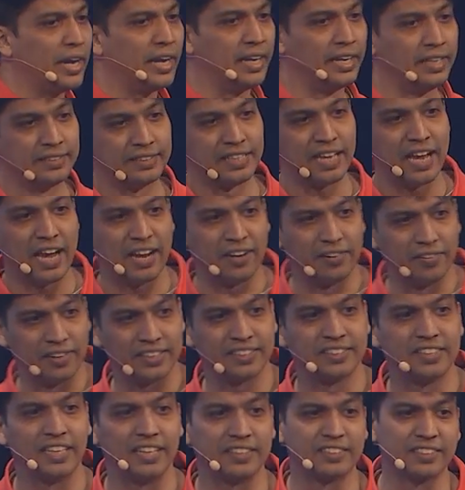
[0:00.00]
is
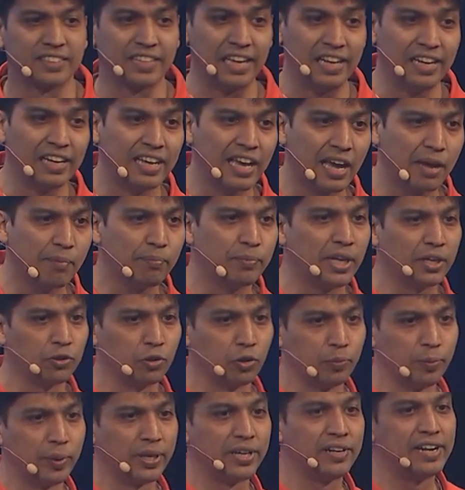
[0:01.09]
address the skill gap that
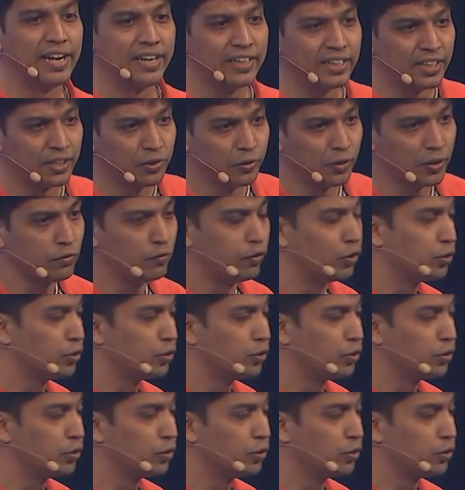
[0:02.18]
would be created with